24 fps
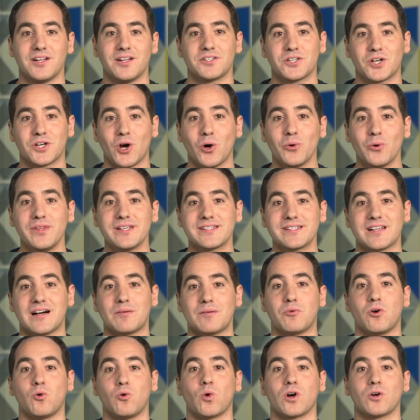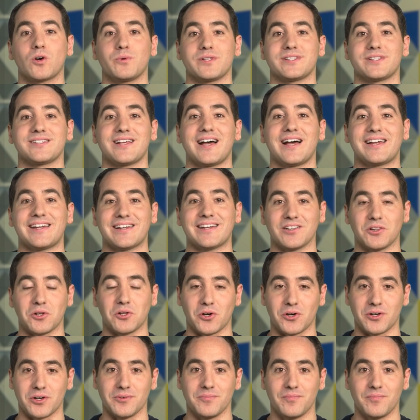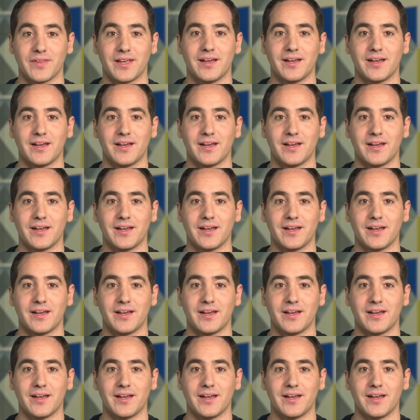To code this up, we'll work with Scikit-learn.